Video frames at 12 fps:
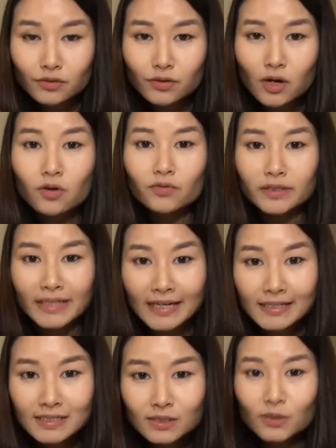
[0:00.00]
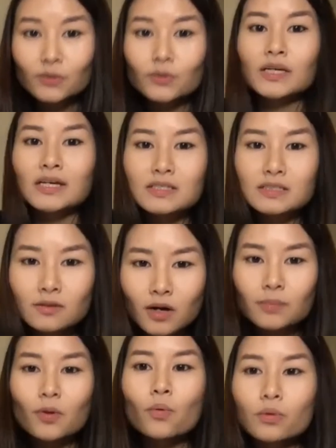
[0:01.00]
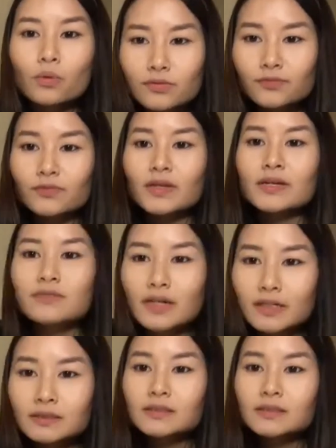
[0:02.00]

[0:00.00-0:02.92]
overnight so you can soak up all of the flavor